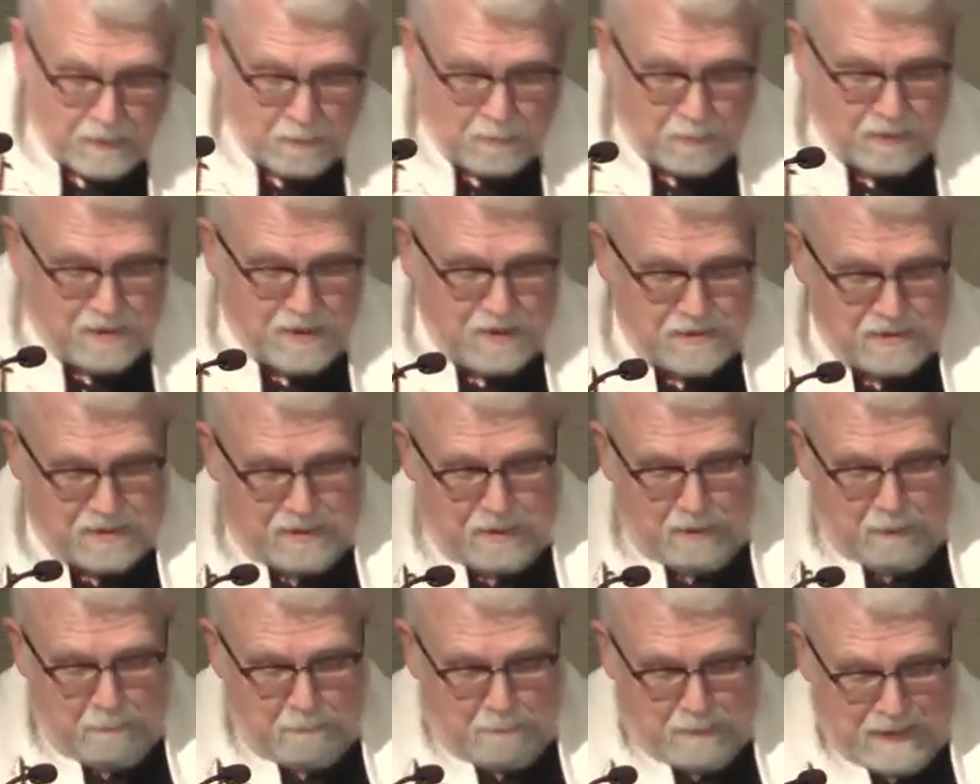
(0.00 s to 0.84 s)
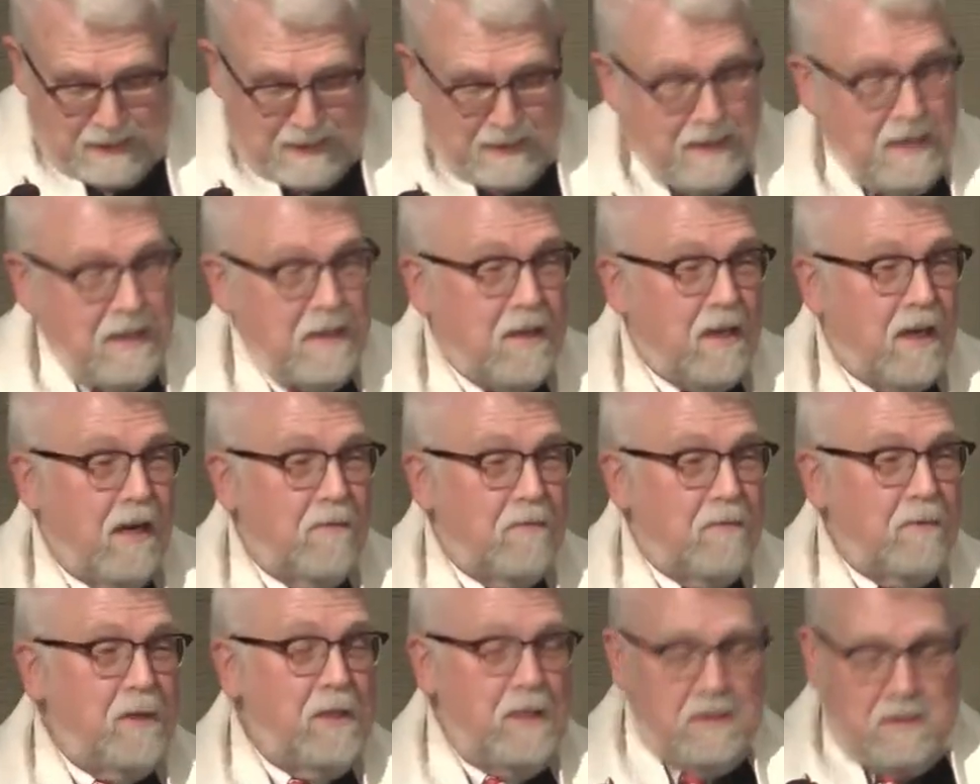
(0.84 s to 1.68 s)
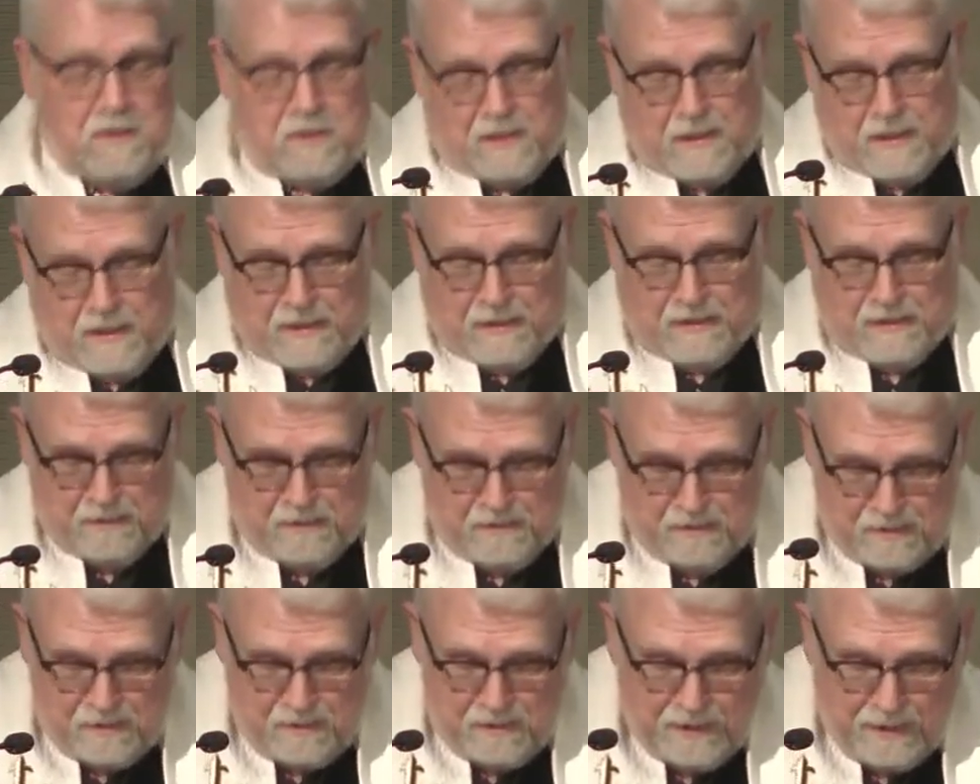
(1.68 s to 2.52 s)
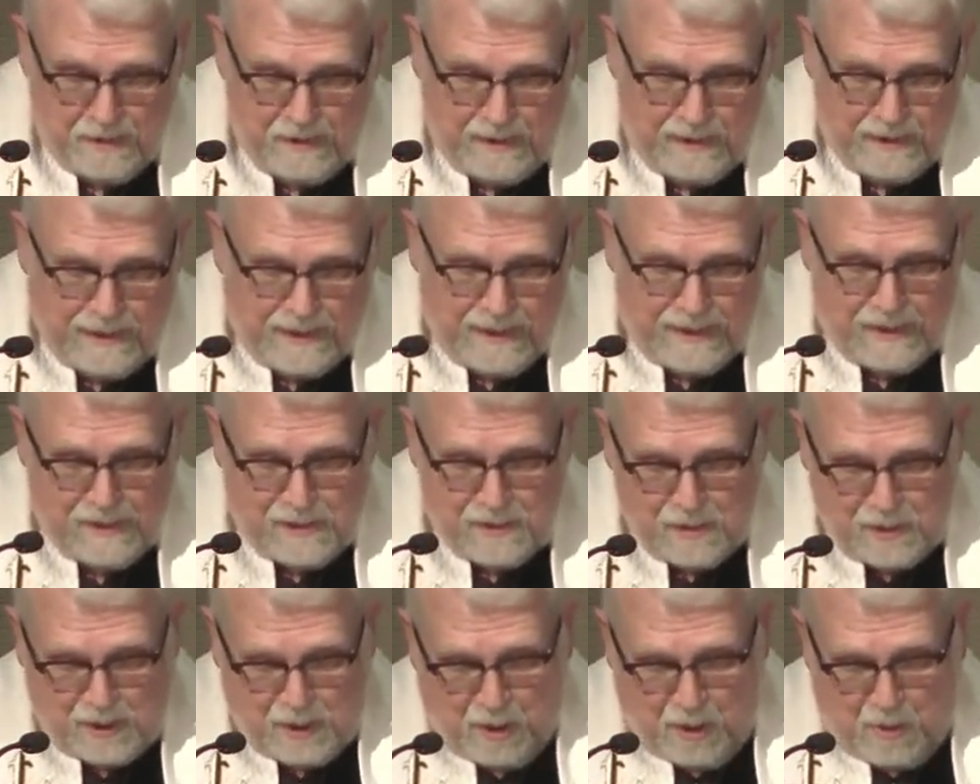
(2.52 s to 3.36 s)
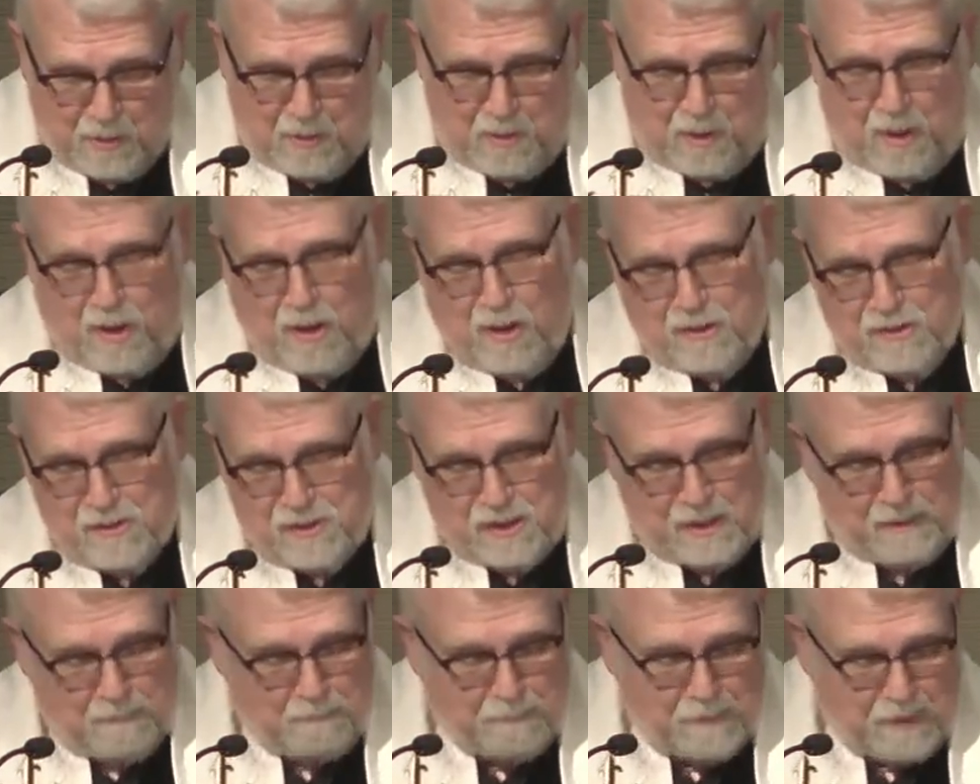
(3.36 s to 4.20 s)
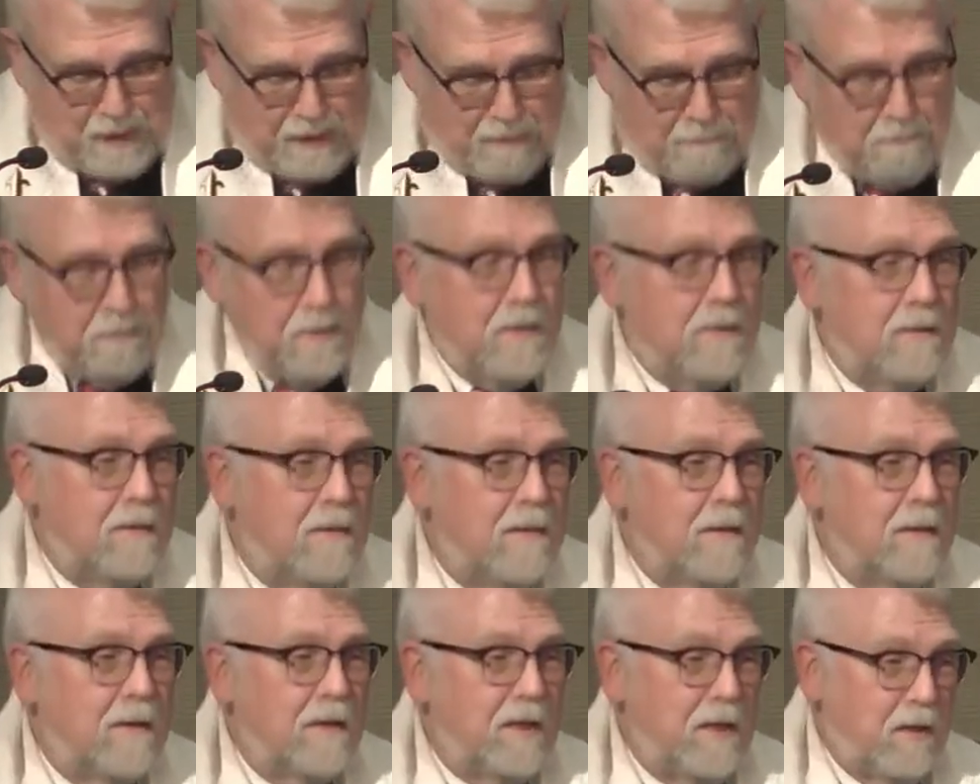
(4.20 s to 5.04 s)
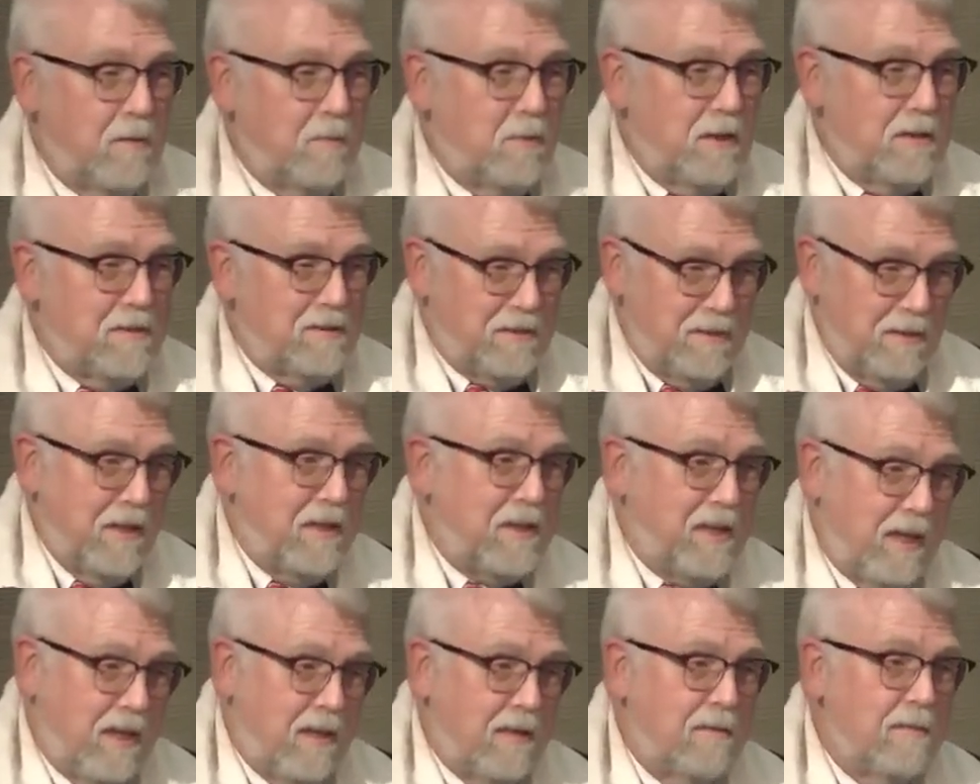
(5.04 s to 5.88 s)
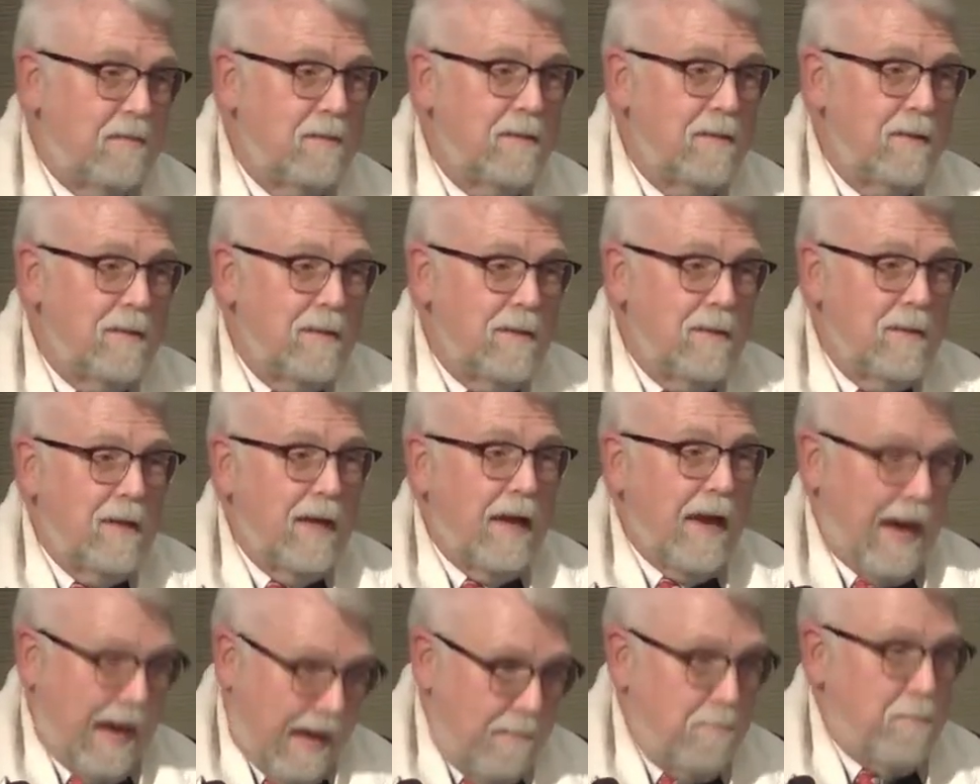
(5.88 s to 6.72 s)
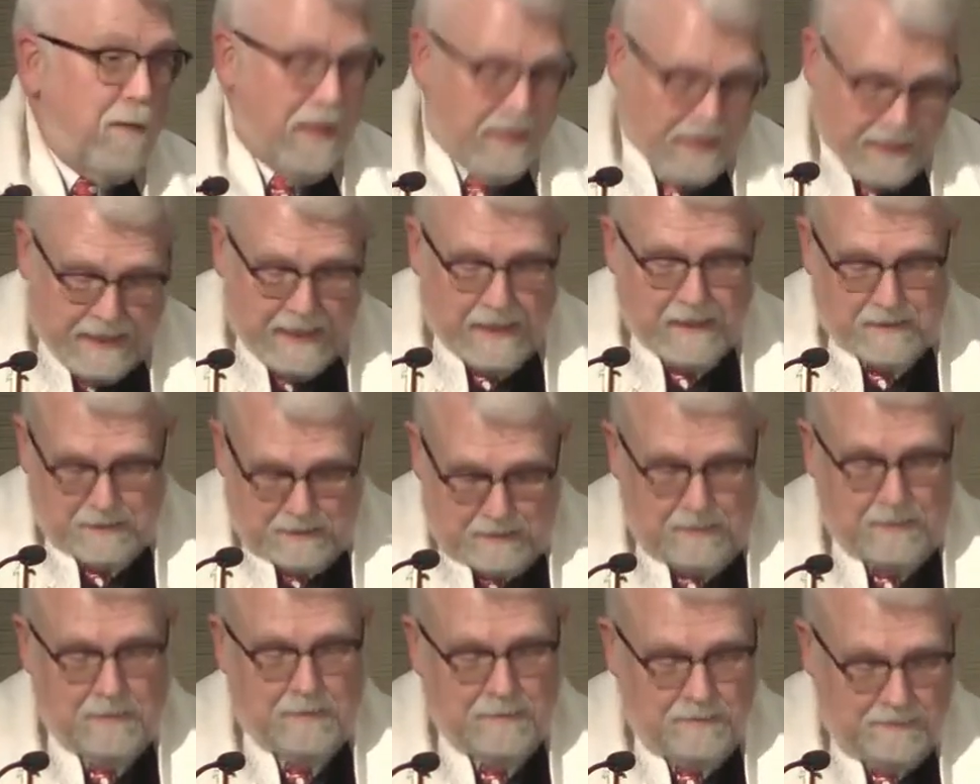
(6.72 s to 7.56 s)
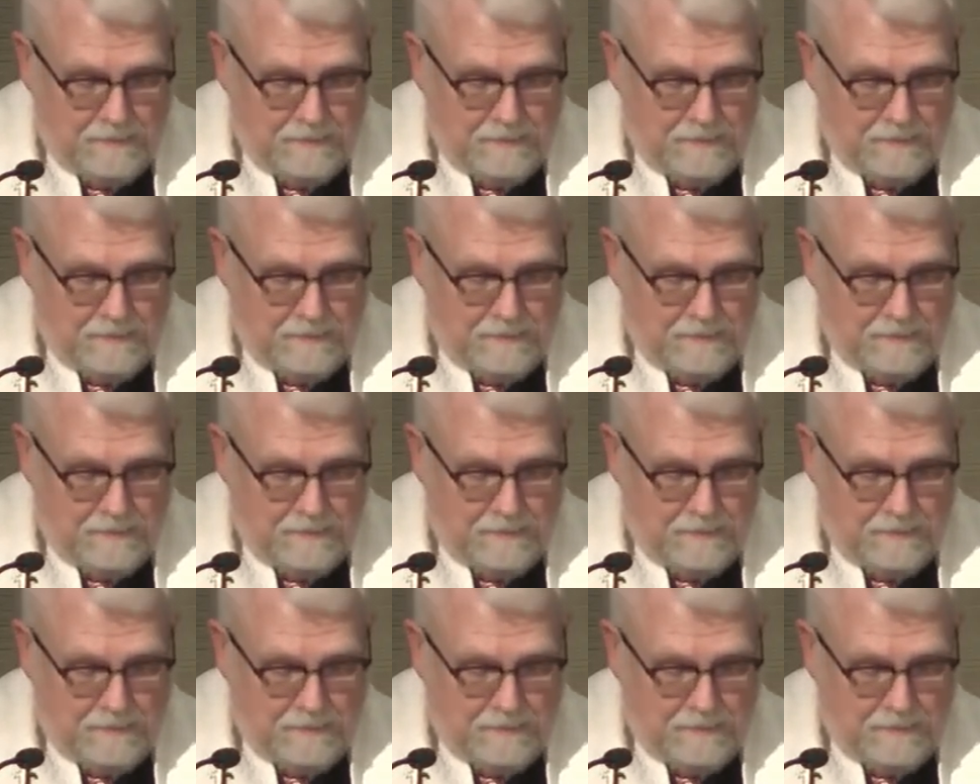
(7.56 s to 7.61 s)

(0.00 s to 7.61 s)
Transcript: with his little beanie covering his ears and his coat all zipped up. He was looking at my knees.